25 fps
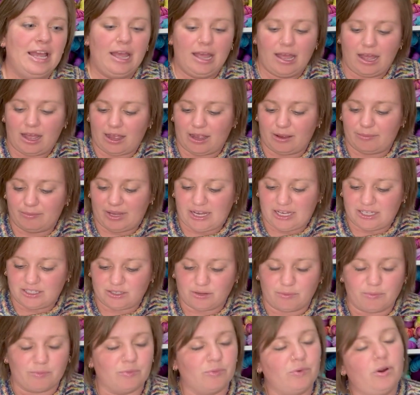I made
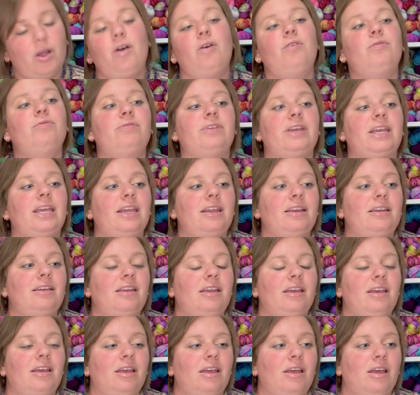some roving
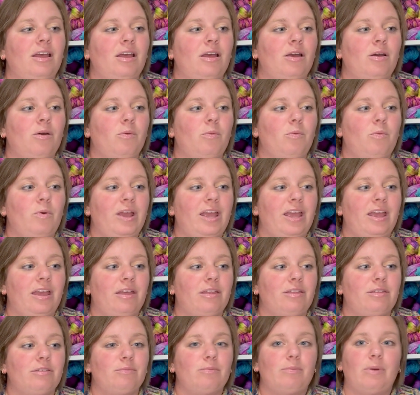
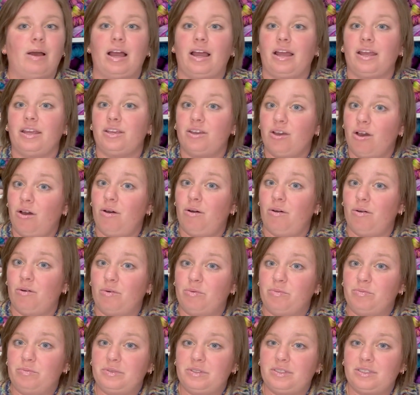with my
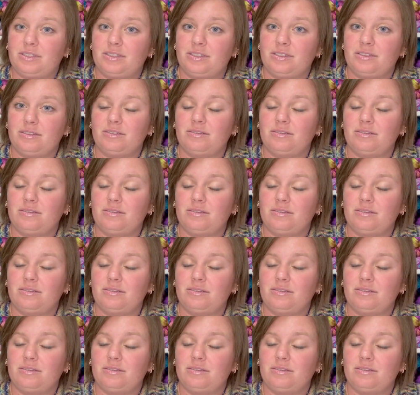combs.